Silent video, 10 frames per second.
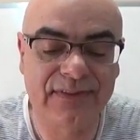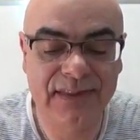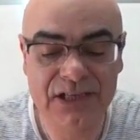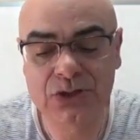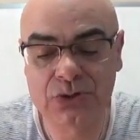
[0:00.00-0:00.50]

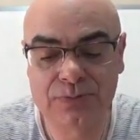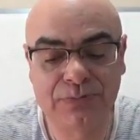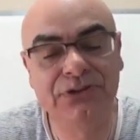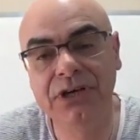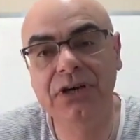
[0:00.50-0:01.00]
this
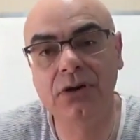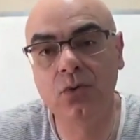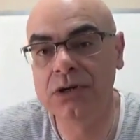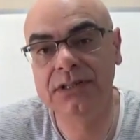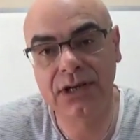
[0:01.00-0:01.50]
particular
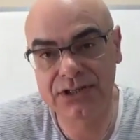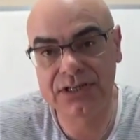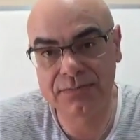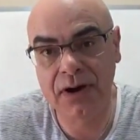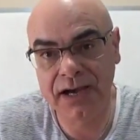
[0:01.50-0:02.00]
one
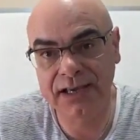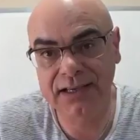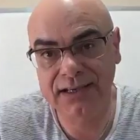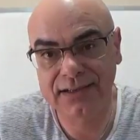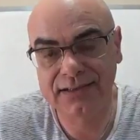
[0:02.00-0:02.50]
touches my
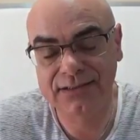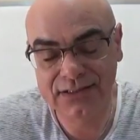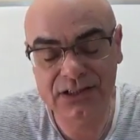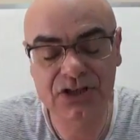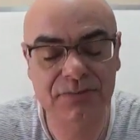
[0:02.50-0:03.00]

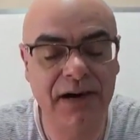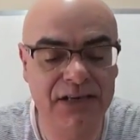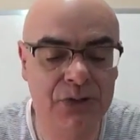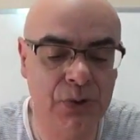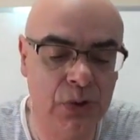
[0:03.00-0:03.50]

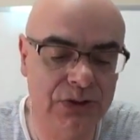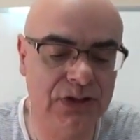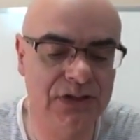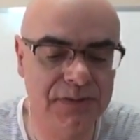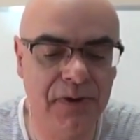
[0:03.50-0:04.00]
soul,
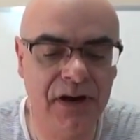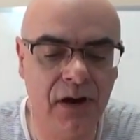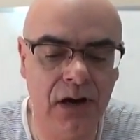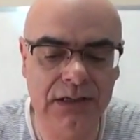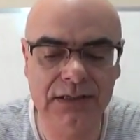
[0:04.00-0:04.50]
touches my
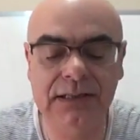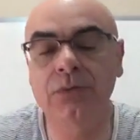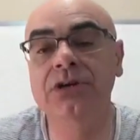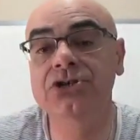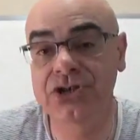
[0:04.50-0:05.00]
heart, and I
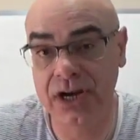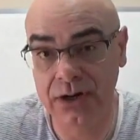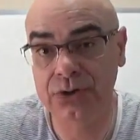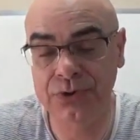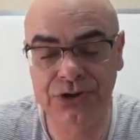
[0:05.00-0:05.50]
want to share
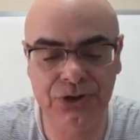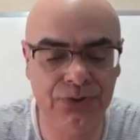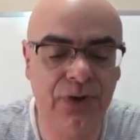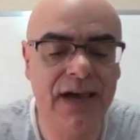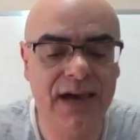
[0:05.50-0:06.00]
it with you.
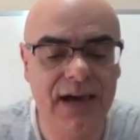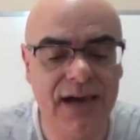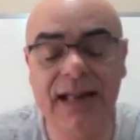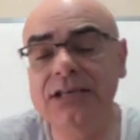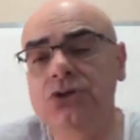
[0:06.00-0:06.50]

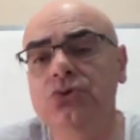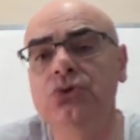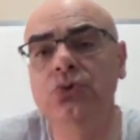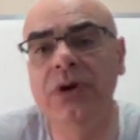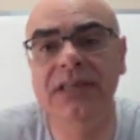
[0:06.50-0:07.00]
It has to
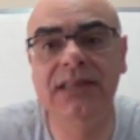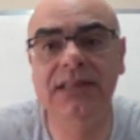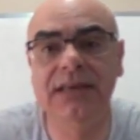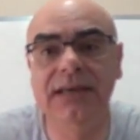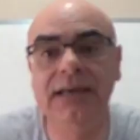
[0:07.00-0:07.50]
do with
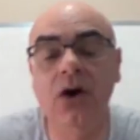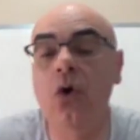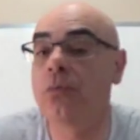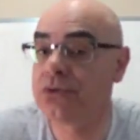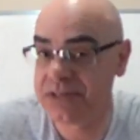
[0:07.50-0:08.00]

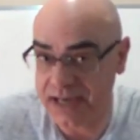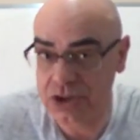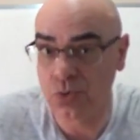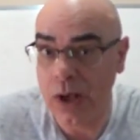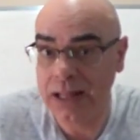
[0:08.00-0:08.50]

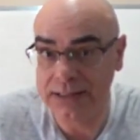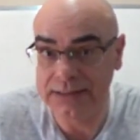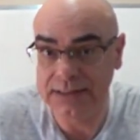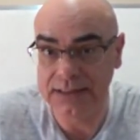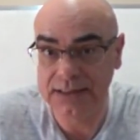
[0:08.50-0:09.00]
homosexuality.